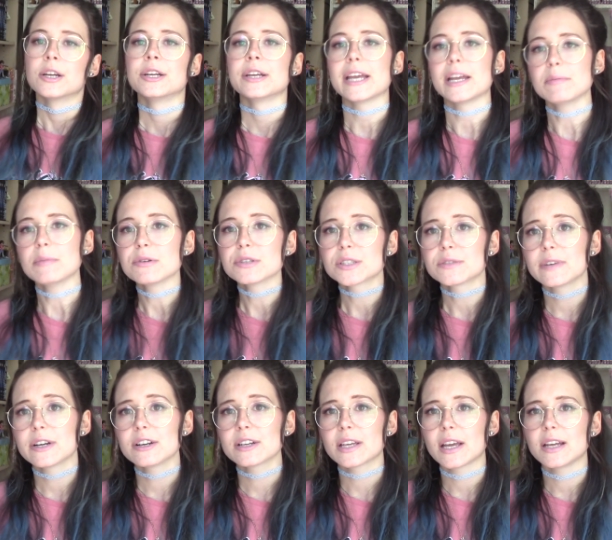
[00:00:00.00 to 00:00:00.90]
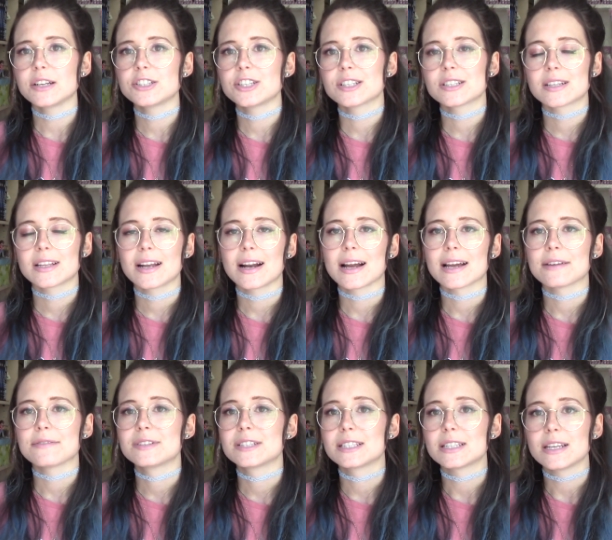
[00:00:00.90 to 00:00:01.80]
In most ferret cages that I
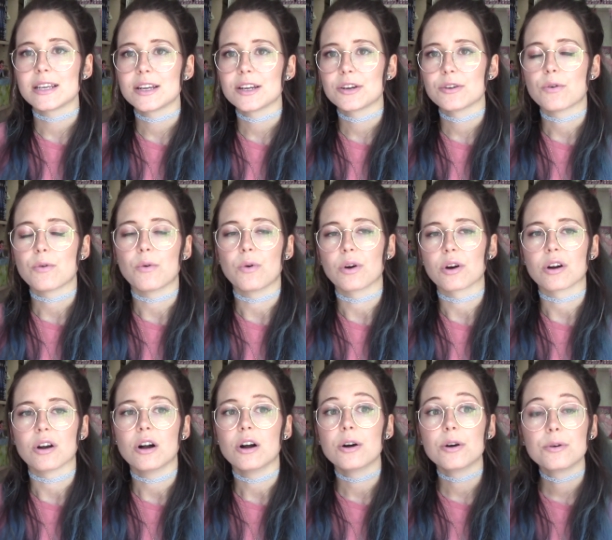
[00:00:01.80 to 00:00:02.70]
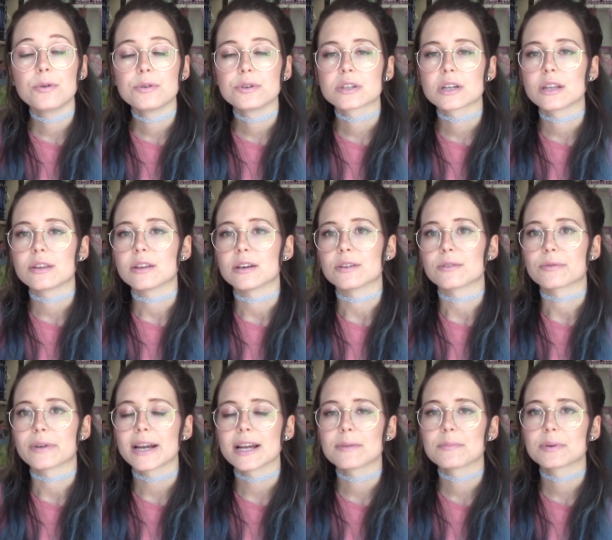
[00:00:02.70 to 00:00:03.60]
have seen or owned, the
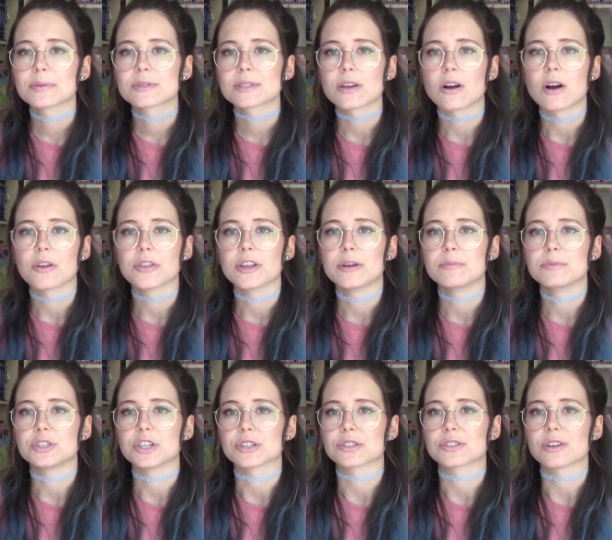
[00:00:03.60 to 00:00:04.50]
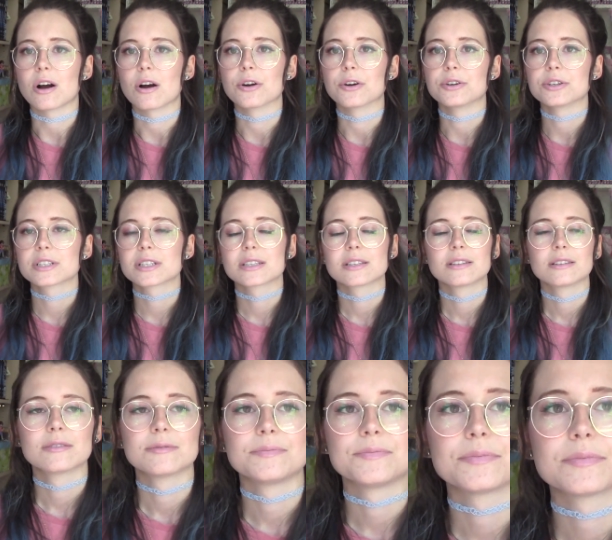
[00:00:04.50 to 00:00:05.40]
ramps on them just aren't
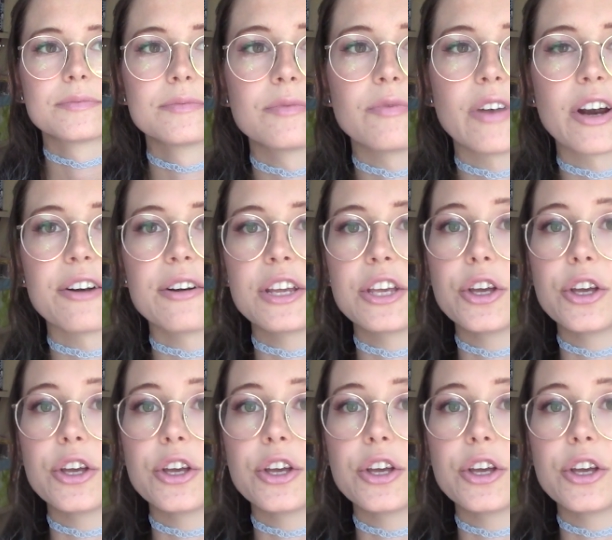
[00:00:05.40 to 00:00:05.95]
very